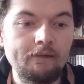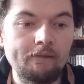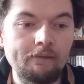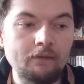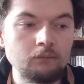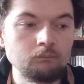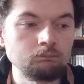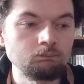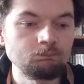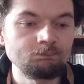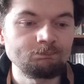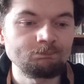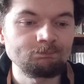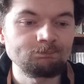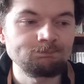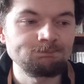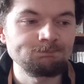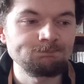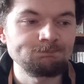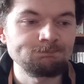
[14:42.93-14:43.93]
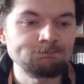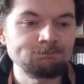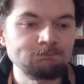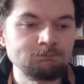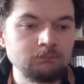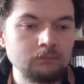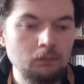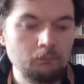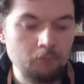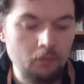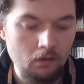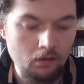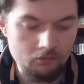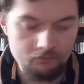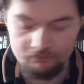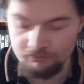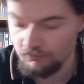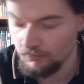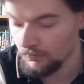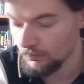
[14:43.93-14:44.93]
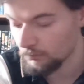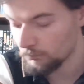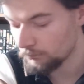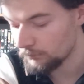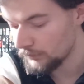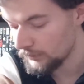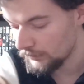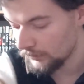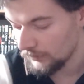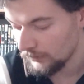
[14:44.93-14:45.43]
apart from